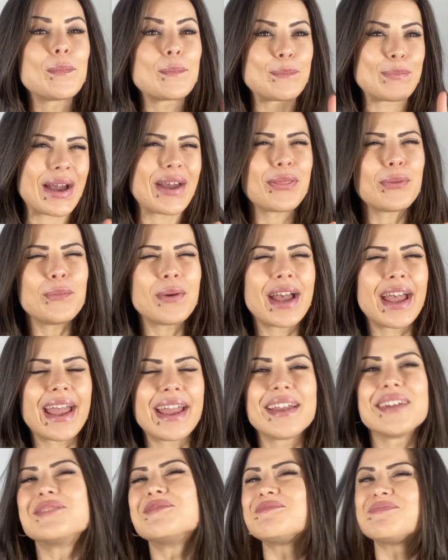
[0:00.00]
By the
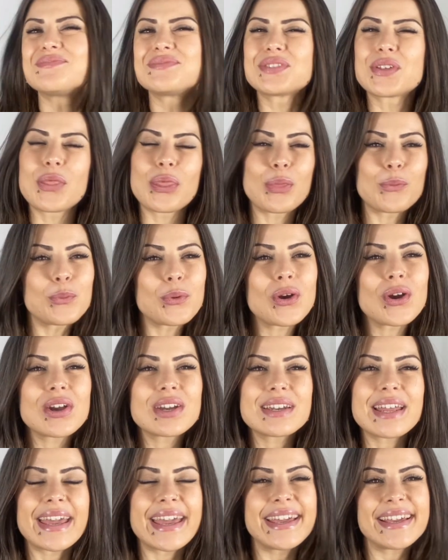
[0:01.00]
way, the word
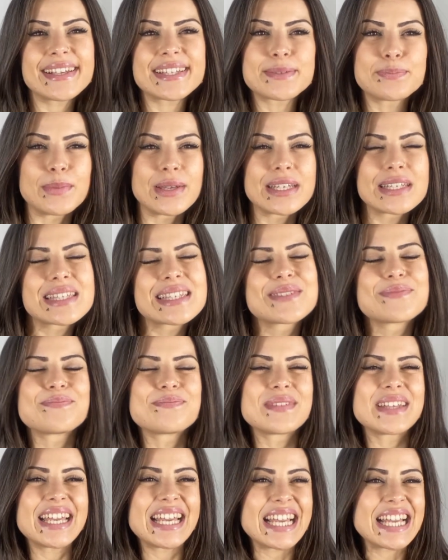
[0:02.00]
Xmas
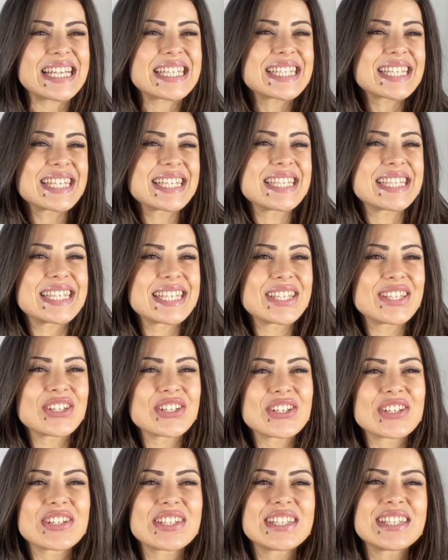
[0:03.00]
is
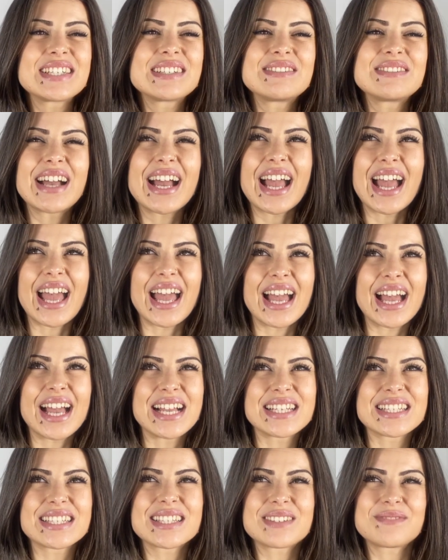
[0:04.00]
considered
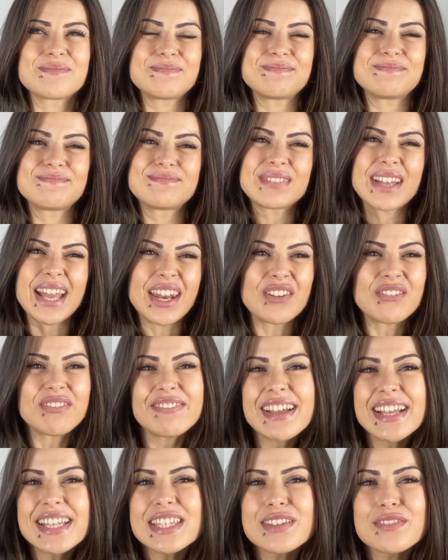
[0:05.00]
as an
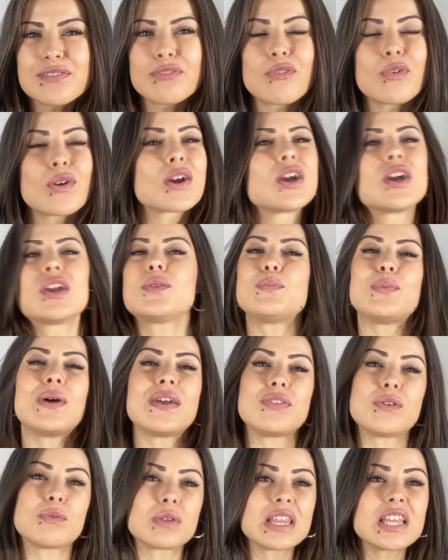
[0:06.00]
offensive word by
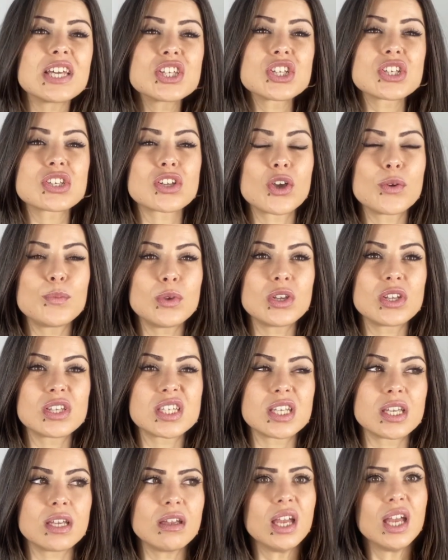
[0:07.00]
the religious
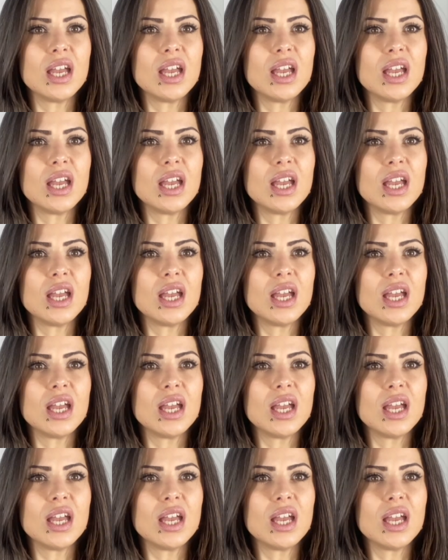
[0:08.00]
community.